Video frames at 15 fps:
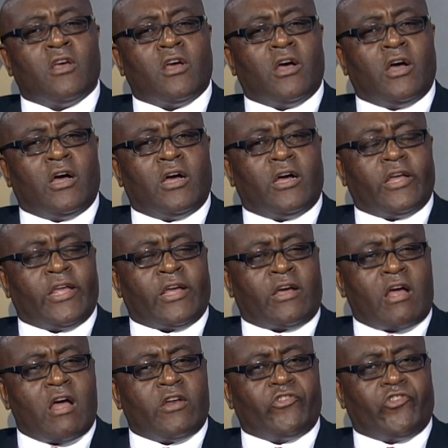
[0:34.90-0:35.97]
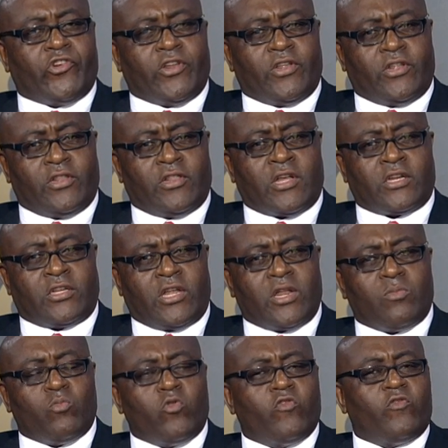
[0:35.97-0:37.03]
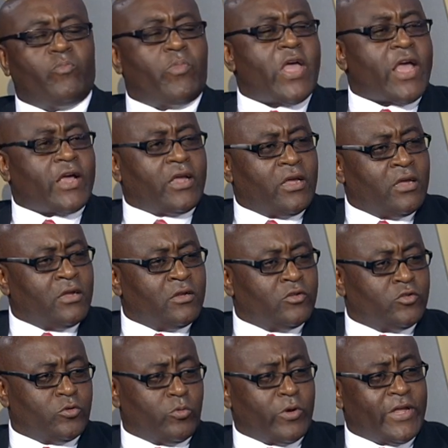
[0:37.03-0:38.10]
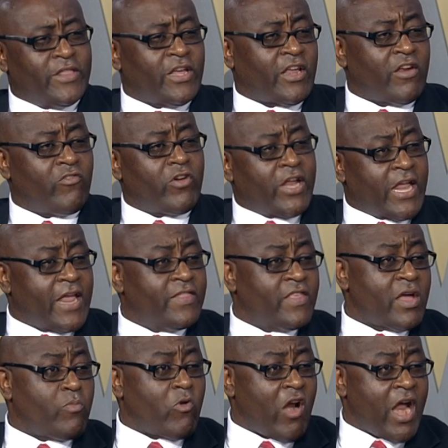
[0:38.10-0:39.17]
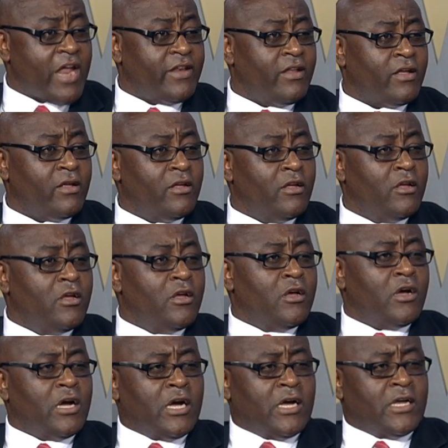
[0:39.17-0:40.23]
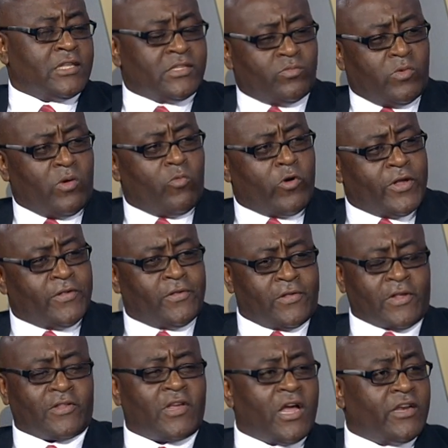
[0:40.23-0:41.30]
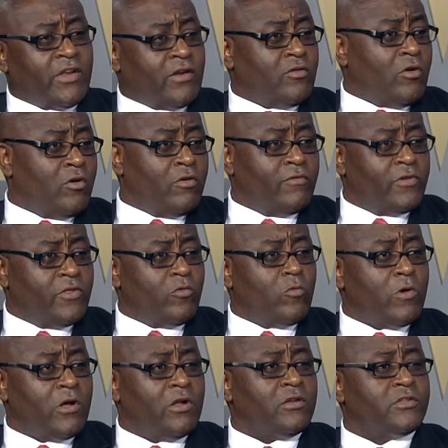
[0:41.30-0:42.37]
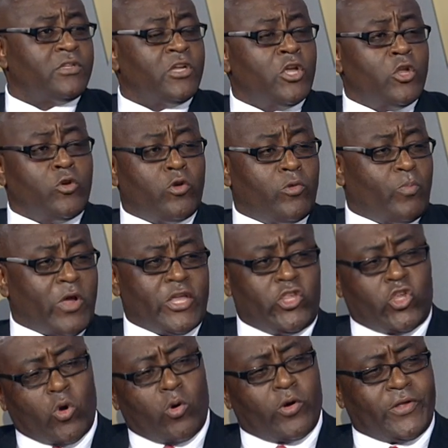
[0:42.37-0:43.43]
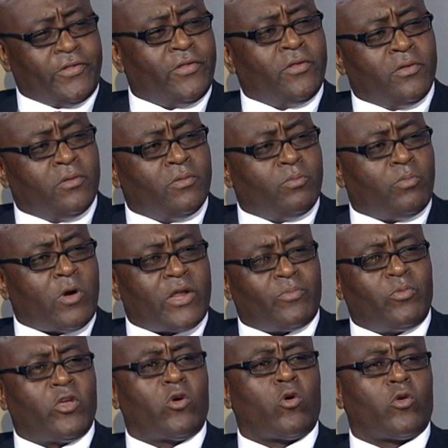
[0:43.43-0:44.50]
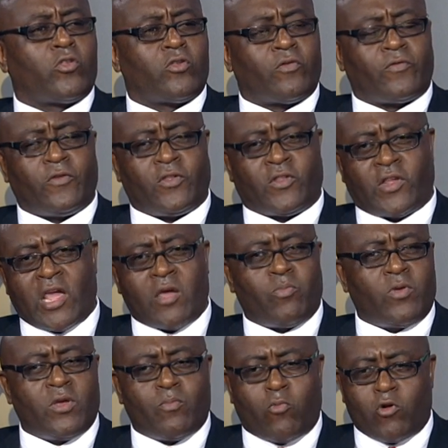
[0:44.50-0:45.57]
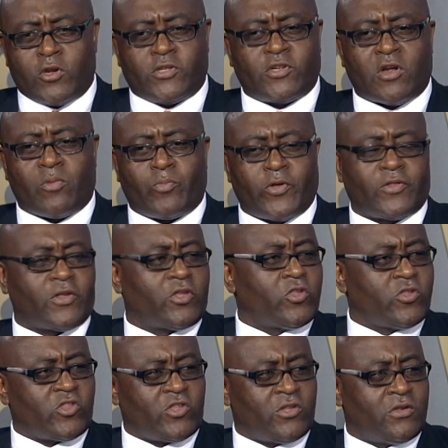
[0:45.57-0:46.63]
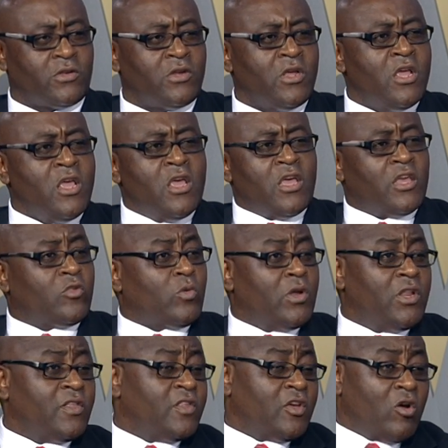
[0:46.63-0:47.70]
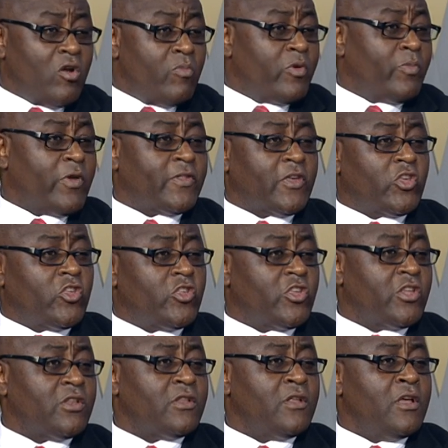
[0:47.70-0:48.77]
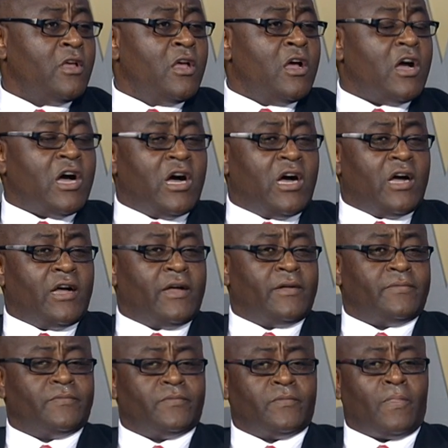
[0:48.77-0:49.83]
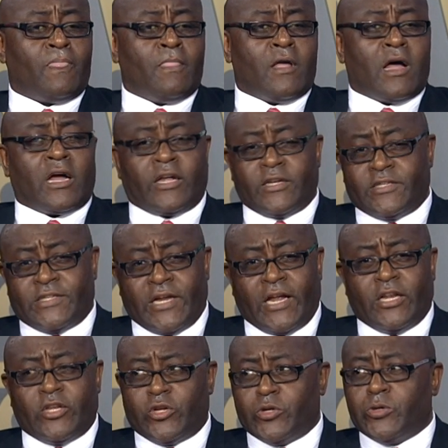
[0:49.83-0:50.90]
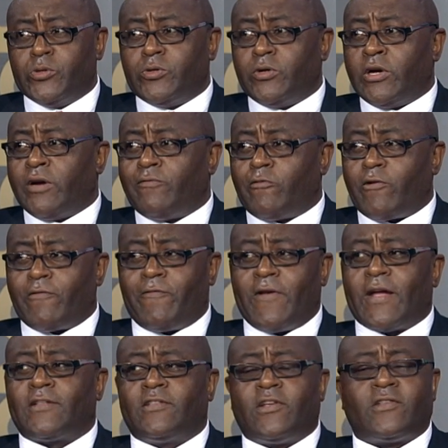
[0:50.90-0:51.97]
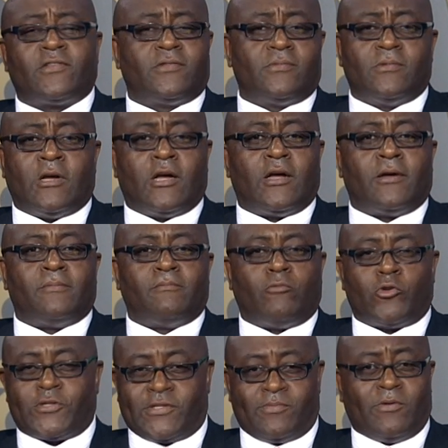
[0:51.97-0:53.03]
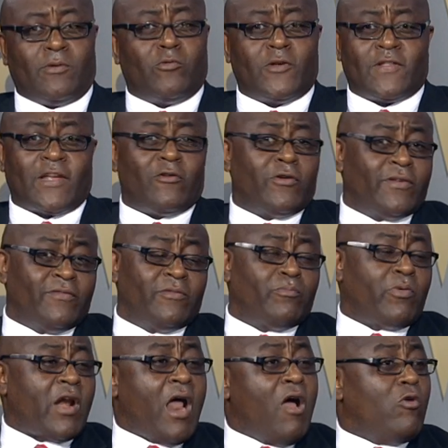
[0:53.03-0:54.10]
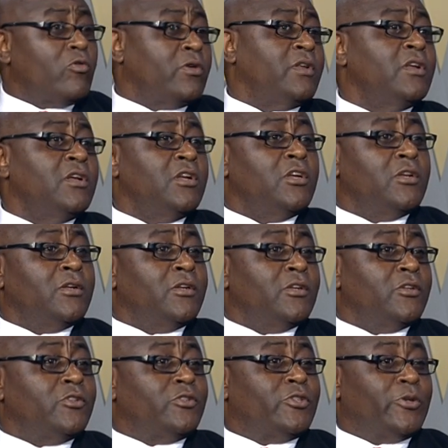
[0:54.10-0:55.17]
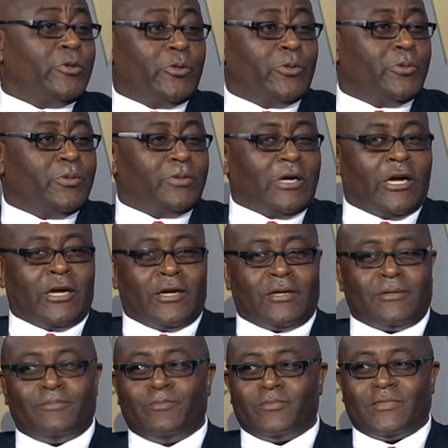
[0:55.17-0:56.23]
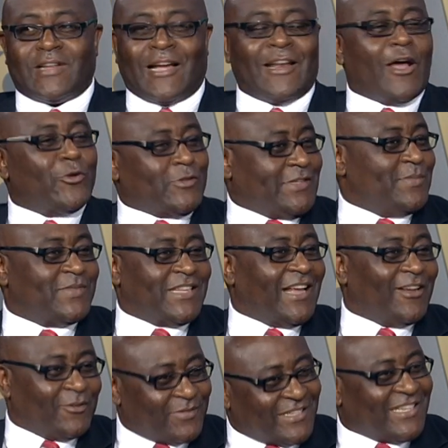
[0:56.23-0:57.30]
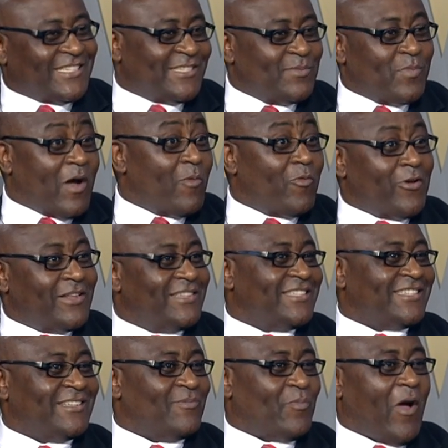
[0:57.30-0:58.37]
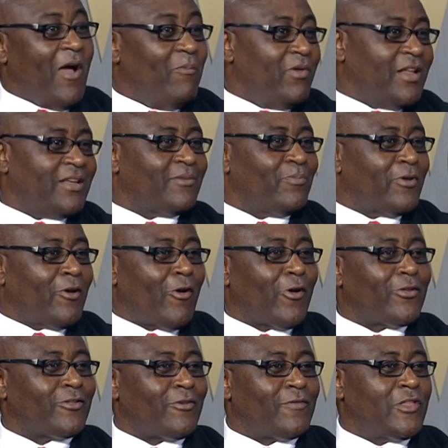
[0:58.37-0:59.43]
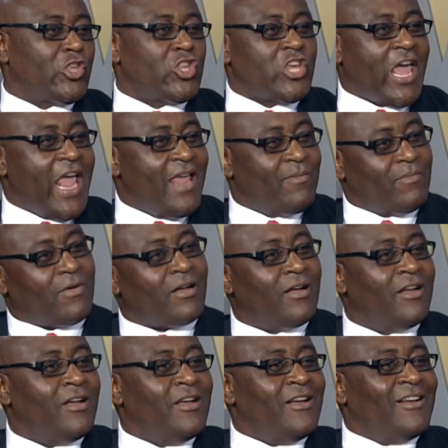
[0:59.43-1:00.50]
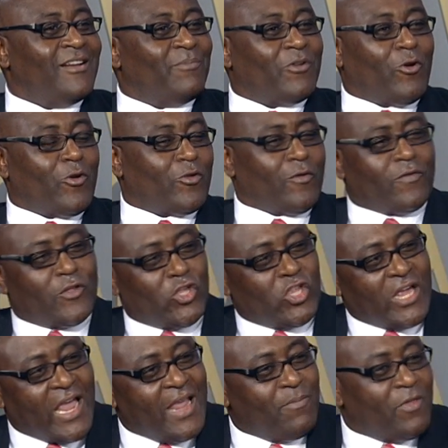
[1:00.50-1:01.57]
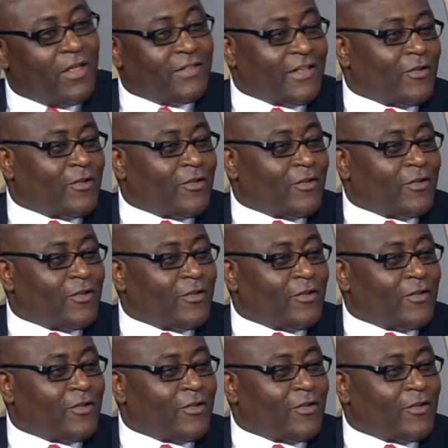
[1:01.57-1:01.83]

uh, a country that can move back to where they can regain their pride. Mm -hmm. uh, Zimbabweans are scattered all over the world, not by choice, but because of escaping political persecution as well as economic persecution. Um, I can tell you uh, for a fact that uh, most Zimbabweans are not even proud to um, announce themselves as Zimbabweans in public uh, because of the shame. Why not? Because of the shame that's